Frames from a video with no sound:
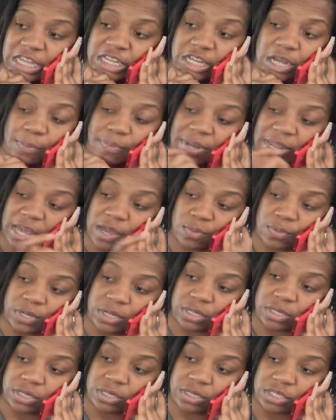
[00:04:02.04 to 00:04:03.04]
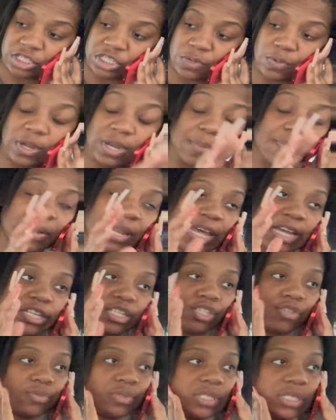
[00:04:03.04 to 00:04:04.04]
A play one? She want to play
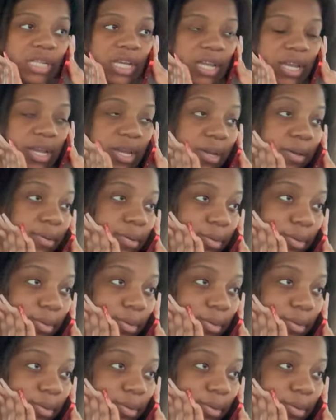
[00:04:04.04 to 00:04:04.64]
juice stand.